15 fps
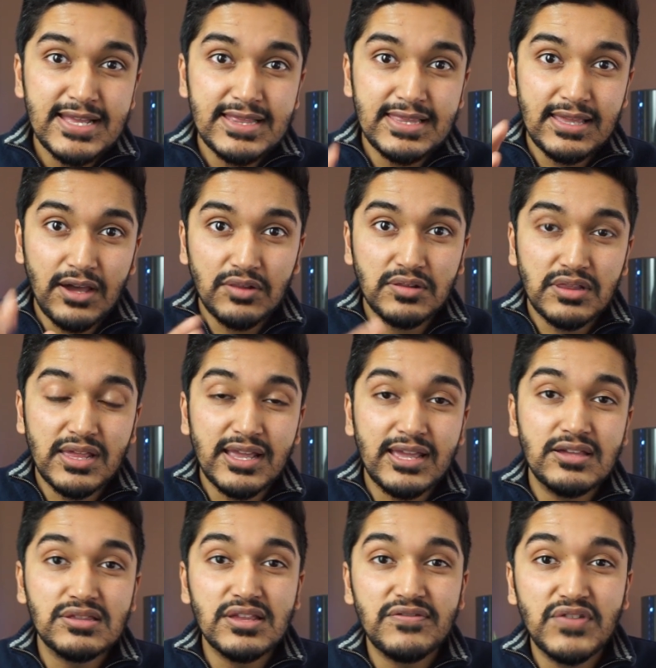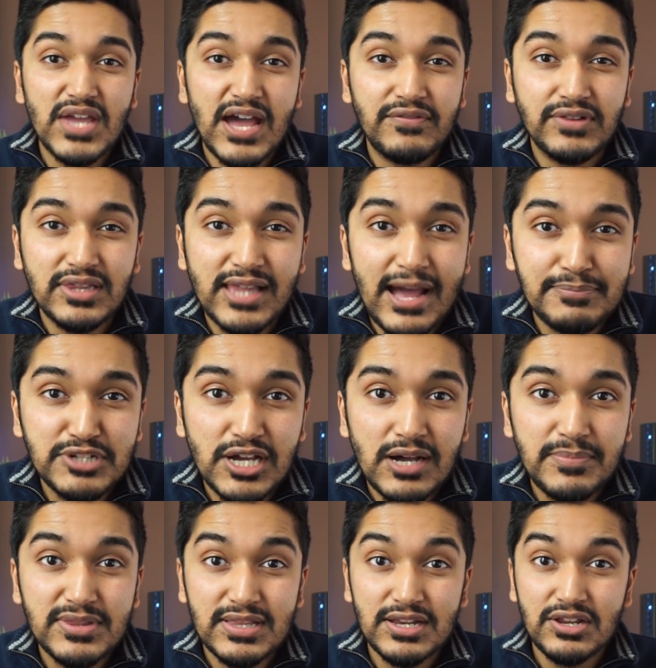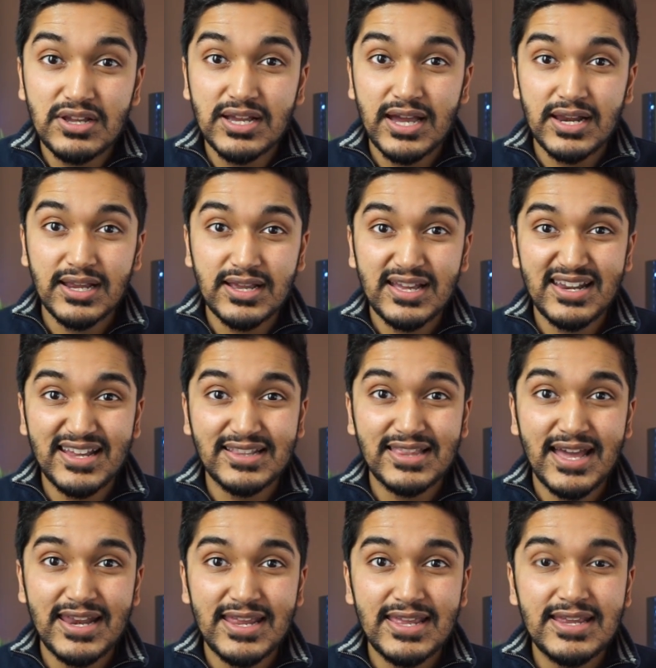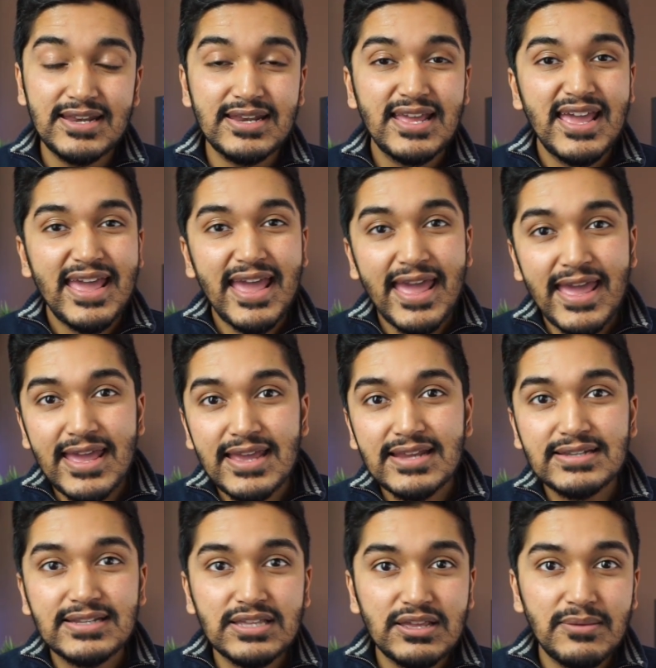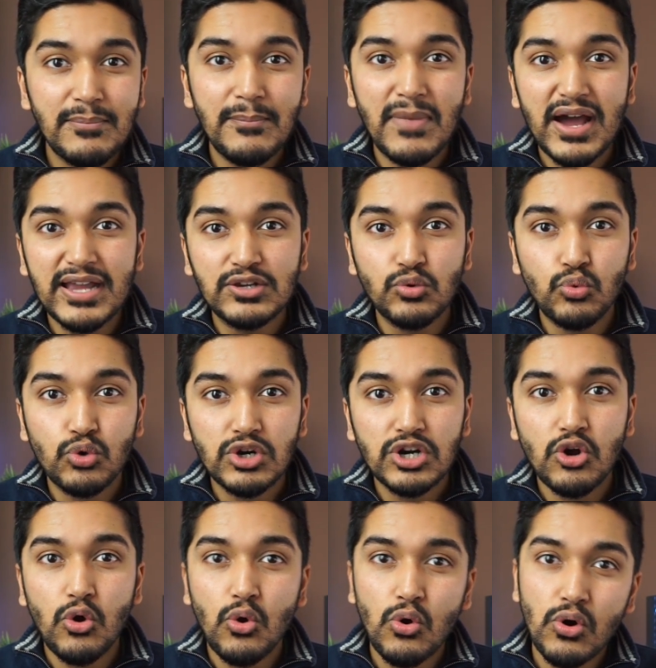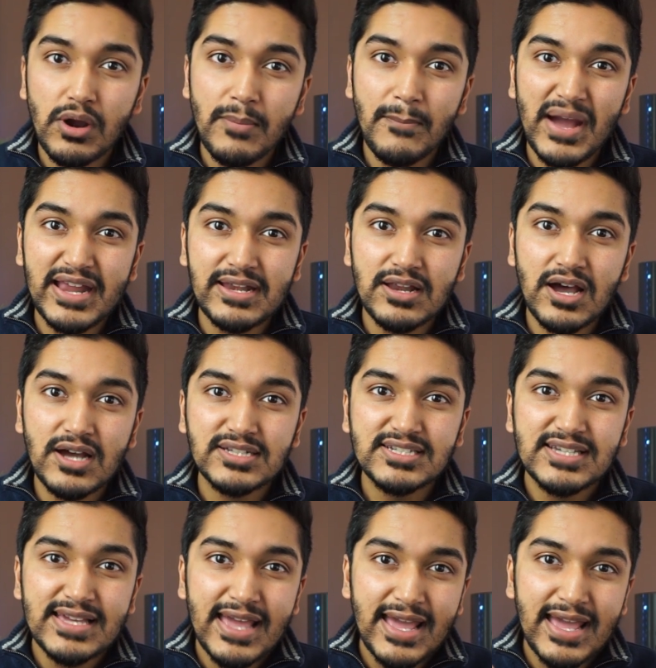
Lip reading: The other thing is, if you have a laptop, then you can kind of connect that in and it might work or it might not.